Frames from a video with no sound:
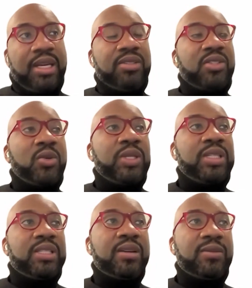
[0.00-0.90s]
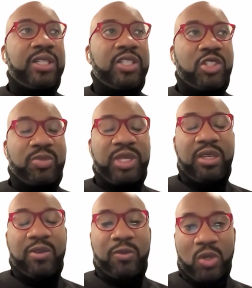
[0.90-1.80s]
And so instead of it just
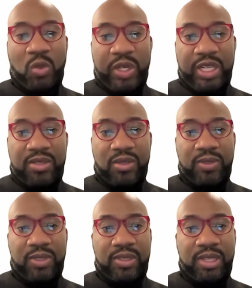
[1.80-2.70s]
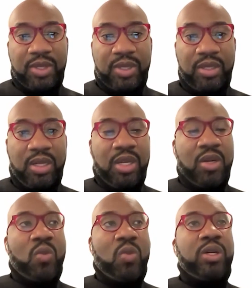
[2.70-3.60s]
being 4 weeks over the summer,
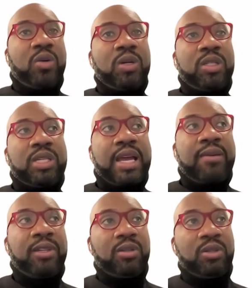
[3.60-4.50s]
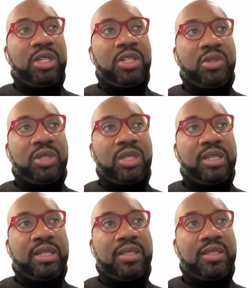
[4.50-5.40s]
we're going to have a learning journey
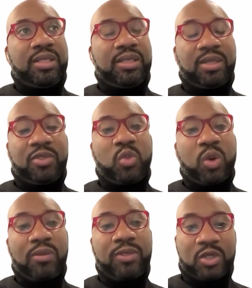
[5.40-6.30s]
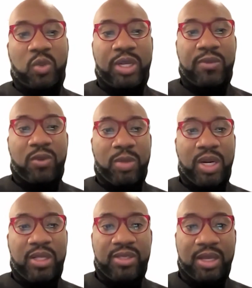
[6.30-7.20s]
that consists of 12 to 24
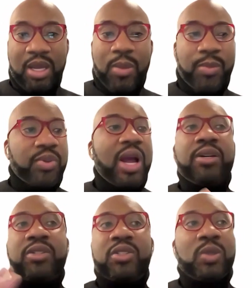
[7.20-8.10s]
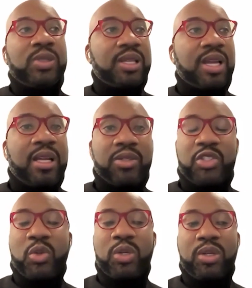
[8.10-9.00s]
months prior to a scholar
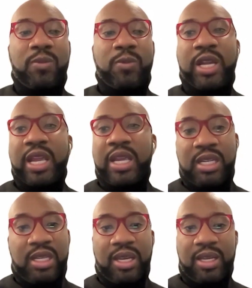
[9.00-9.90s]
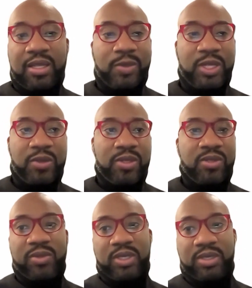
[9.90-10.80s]
showing up for any
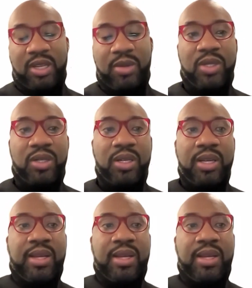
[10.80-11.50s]
experience over the summer.